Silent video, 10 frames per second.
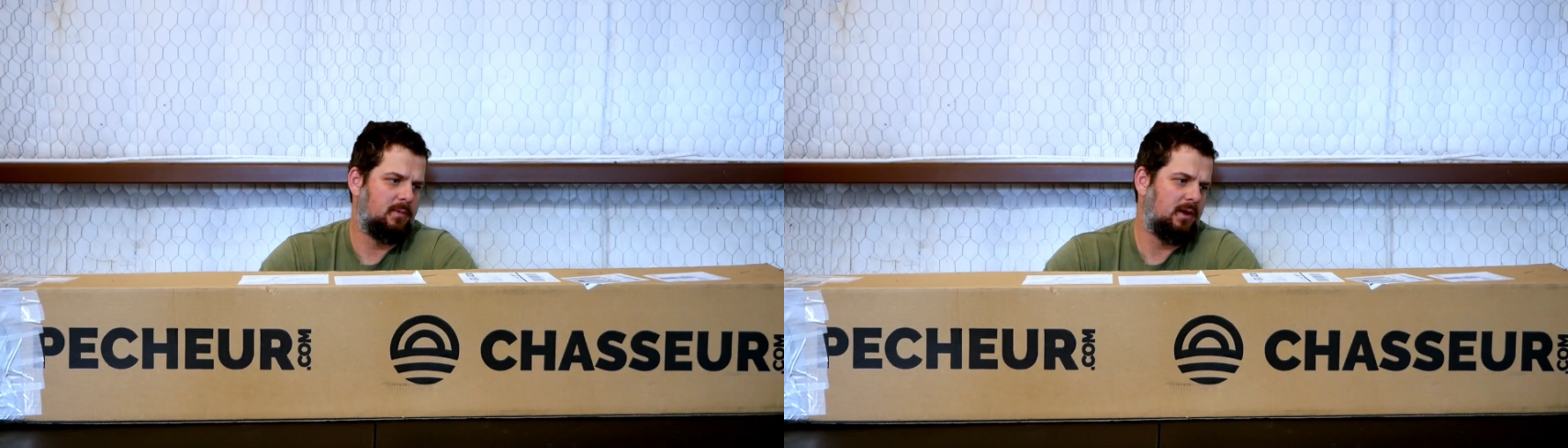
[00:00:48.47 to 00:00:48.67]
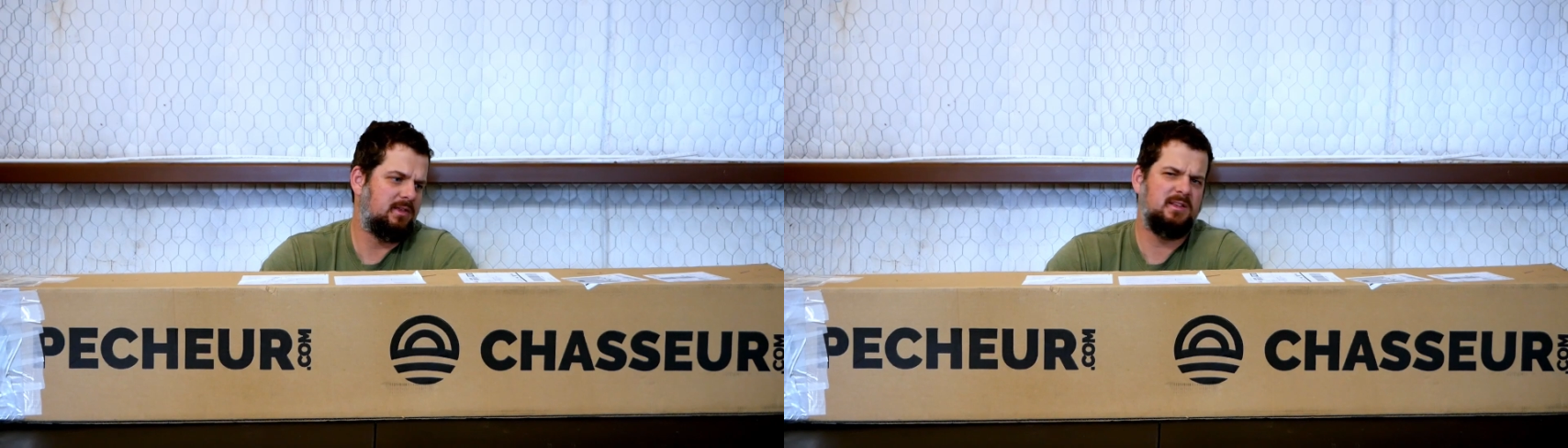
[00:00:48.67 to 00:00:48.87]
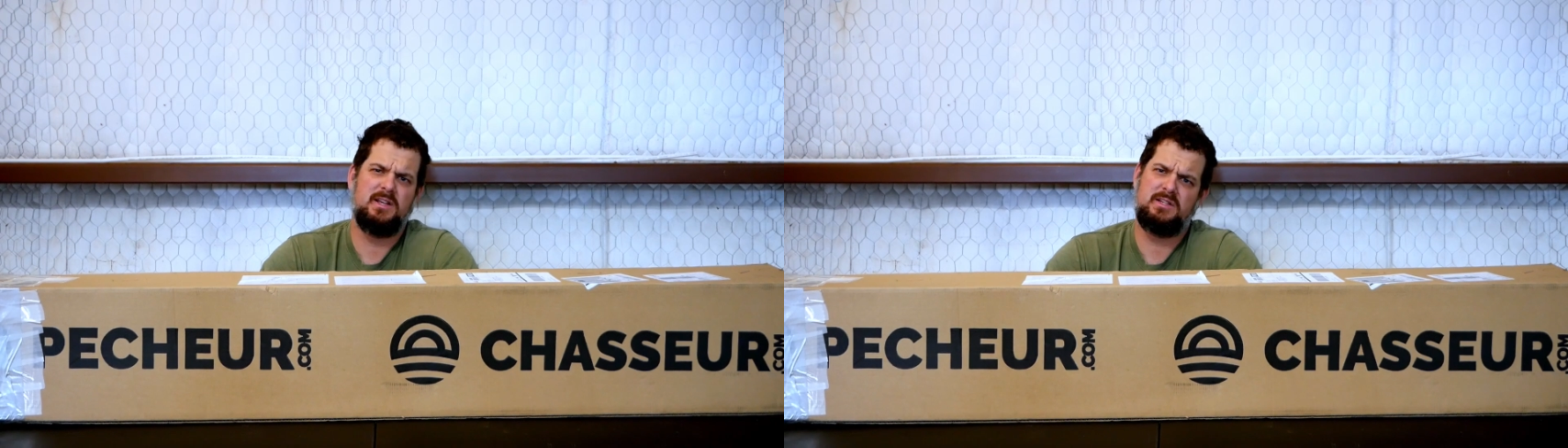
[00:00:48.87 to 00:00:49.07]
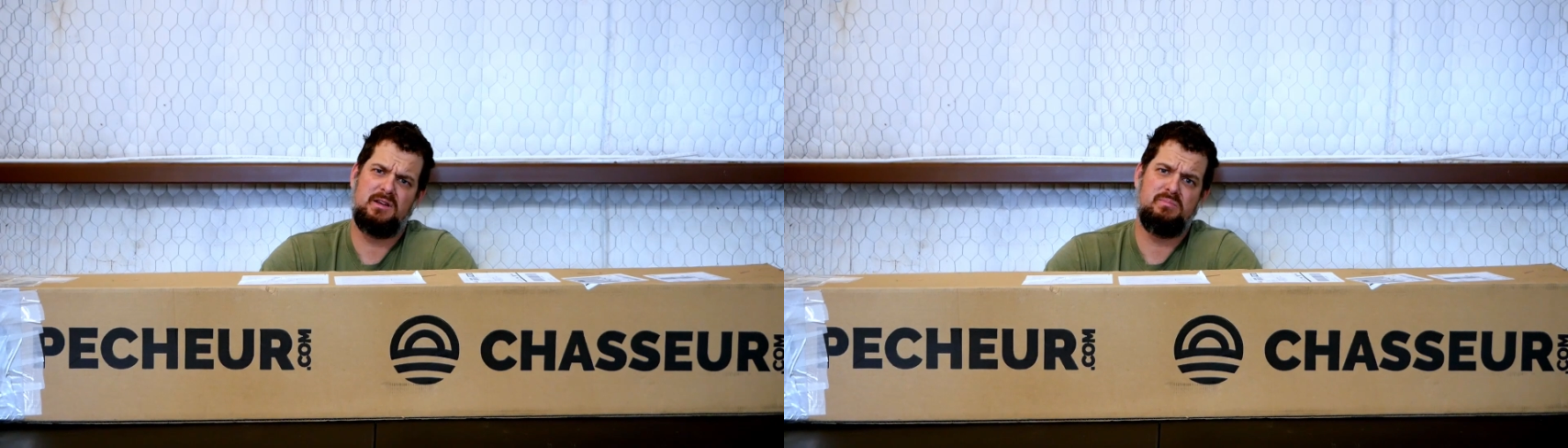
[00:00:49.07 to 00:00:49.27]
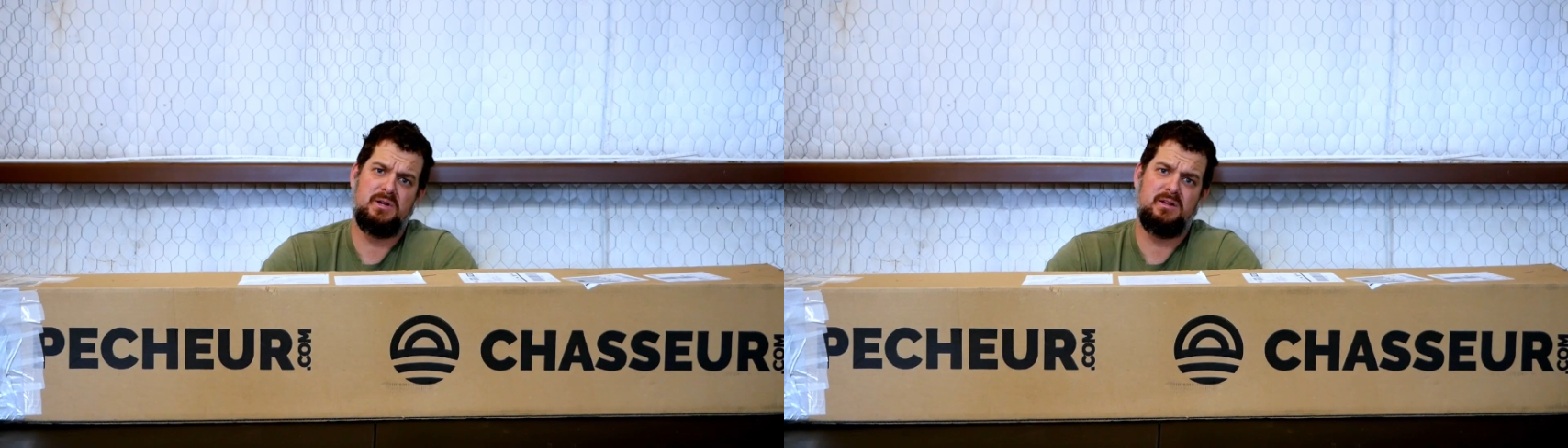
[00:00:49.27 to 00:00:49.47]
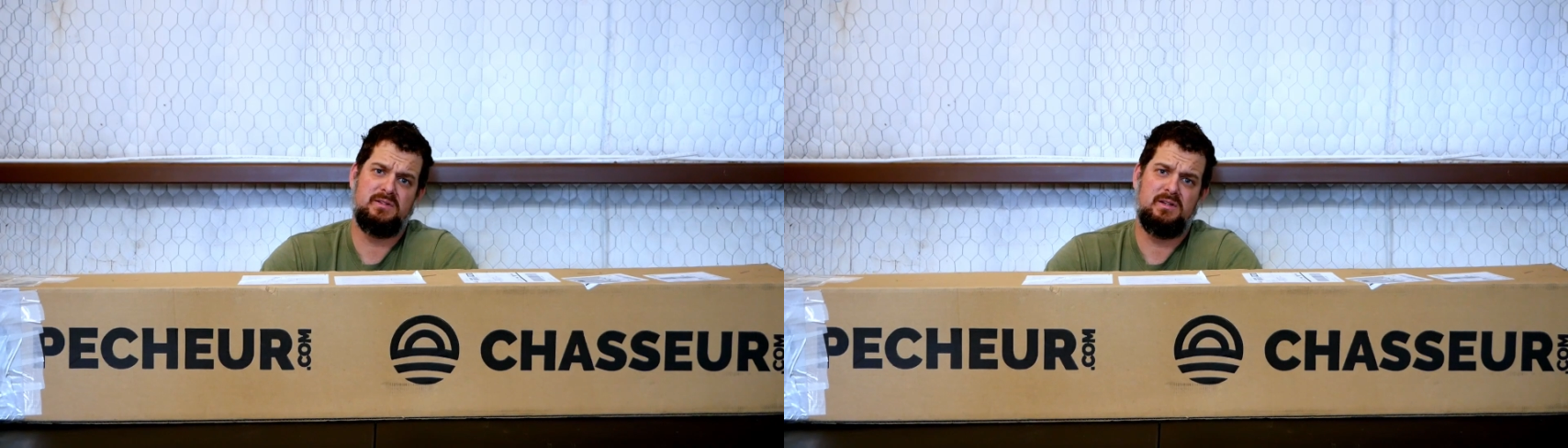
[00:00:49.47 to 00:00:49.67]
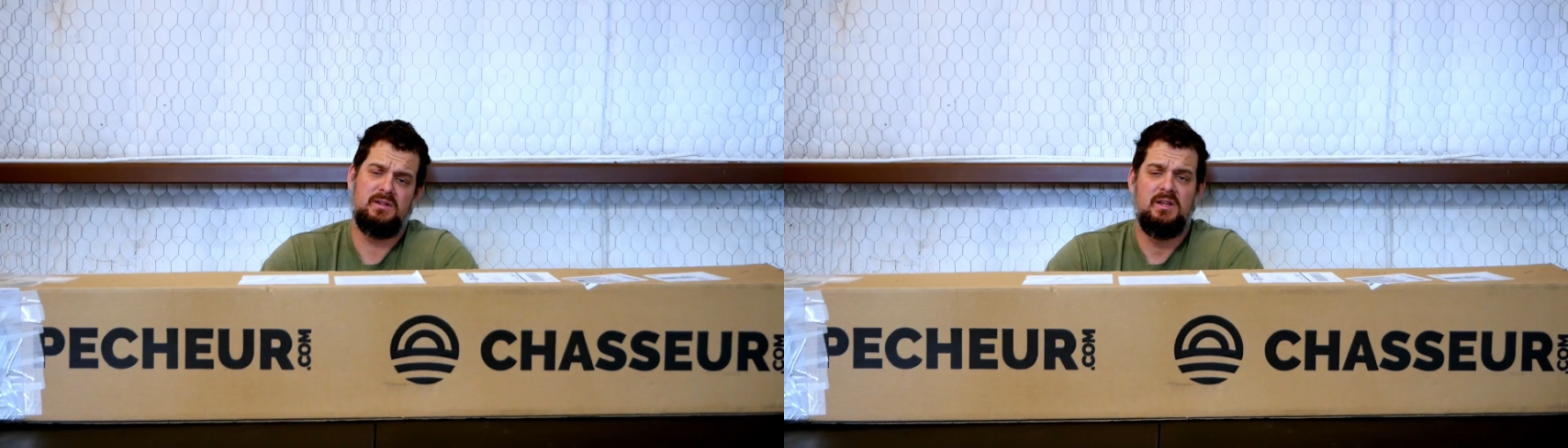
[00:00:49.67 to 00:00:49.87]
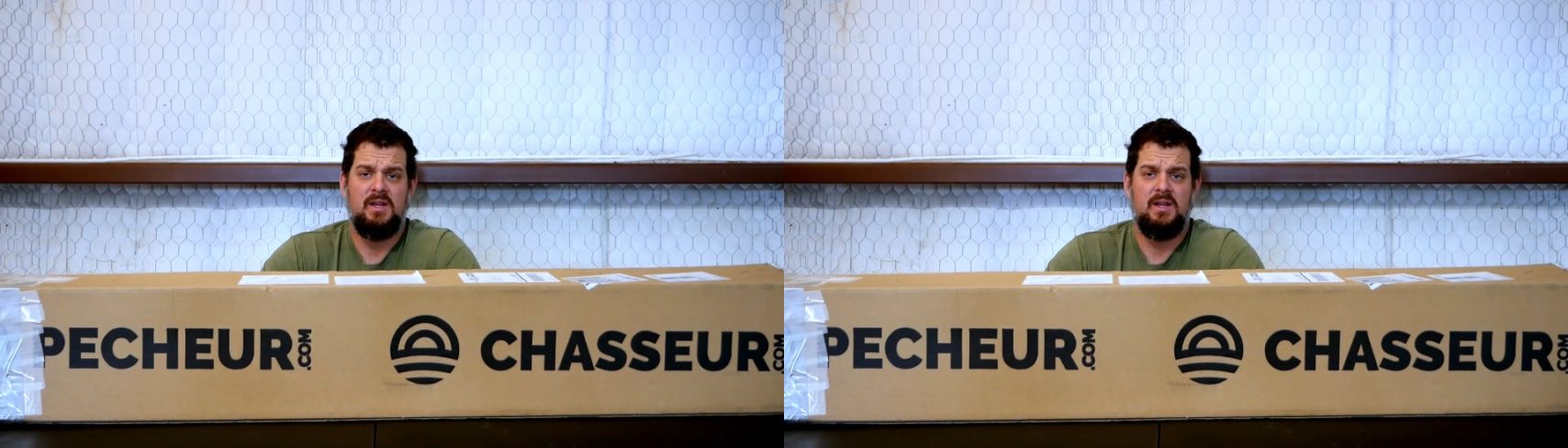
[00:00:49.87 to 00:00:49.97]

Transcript: I think that's how you pronounce it.